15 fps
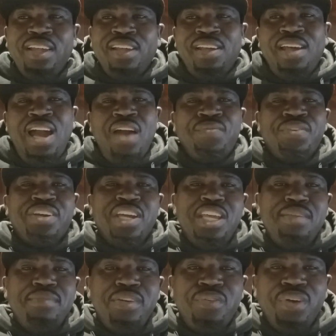an African
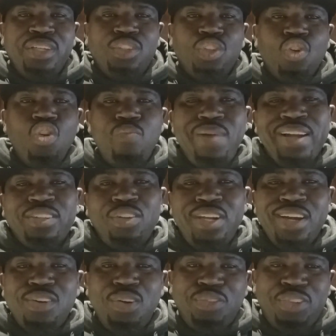immigrant to go back to their
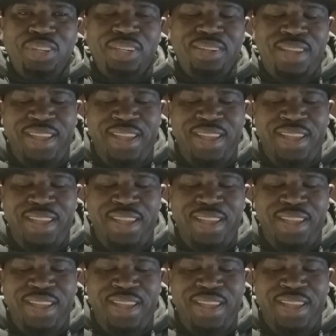country.